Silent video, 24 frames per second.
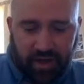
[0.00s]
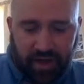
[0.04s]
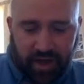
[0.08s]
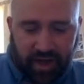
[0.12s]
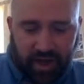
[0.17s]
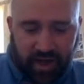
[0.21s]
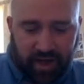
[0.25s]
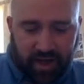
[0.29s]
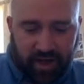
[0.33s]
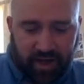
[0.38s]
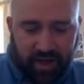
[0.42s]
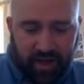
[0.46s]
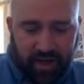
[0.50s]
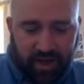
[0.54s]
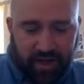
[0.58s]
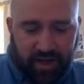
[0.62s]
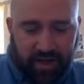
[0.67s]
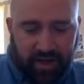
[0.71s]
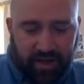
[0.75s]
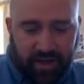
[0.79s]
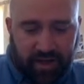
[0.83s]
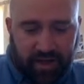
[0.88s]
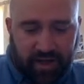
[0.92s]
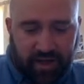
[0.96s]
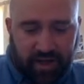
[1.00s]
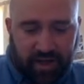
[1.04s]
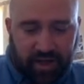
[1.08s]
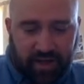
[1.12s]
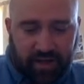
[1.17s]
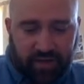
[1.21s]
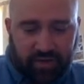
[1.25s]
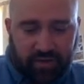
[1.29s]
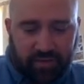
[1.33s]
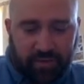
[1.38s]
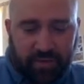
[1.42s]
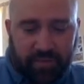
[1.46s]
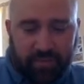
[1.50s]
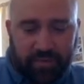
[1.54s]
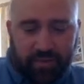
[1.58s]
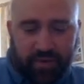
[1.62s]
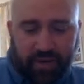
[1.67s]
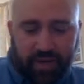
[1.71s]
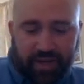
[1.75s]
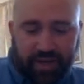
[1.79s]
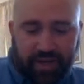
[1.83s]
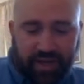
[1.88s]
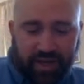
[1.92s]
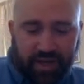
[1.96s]
And remember,
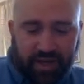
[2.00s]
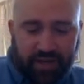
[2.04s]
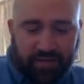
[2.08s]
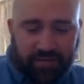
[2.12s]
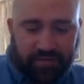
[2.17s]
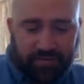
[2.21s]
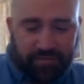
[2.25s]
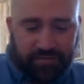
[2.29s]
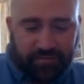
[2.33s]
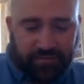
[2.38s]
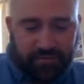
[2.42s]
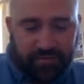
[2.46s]
I gave